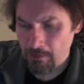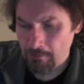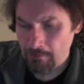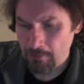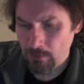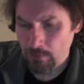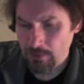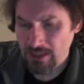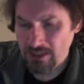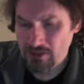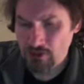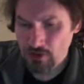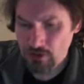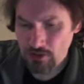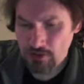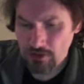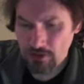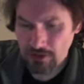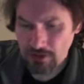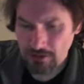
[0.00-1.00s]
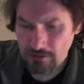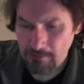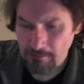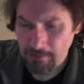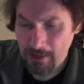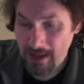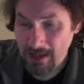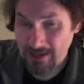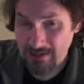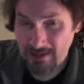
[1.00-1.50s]
But when I do look at the
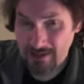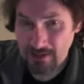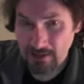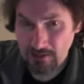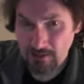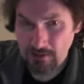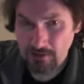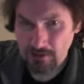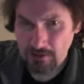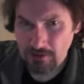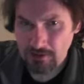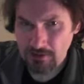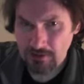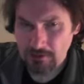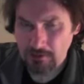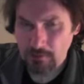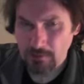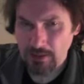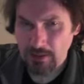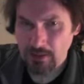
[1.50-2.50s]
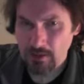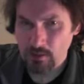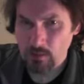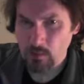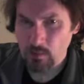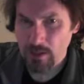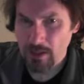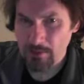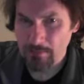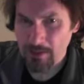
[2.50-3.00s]
back catalogue, when I go
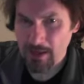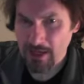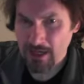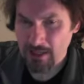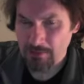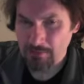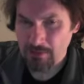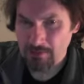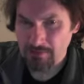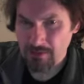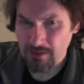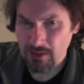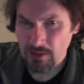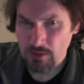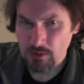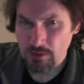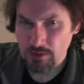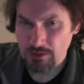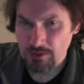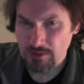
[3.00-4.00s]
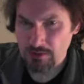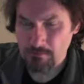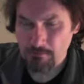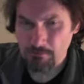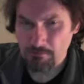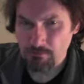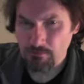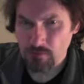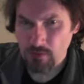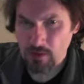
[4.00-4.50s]
way back in my videos,
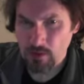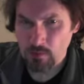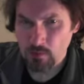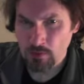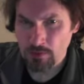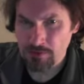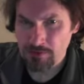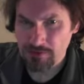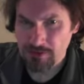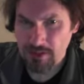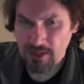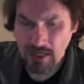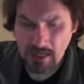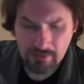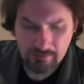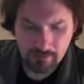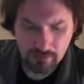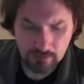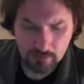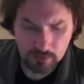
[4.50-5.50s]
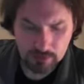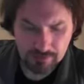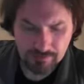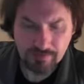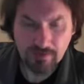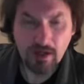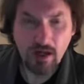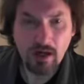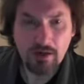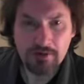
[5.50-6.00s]
ones that I have almost
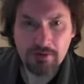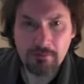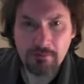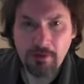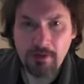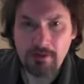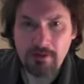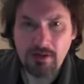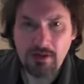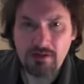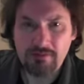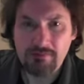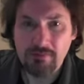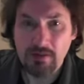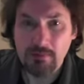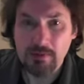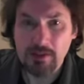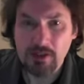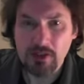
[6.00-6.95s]
forgotten about have maybe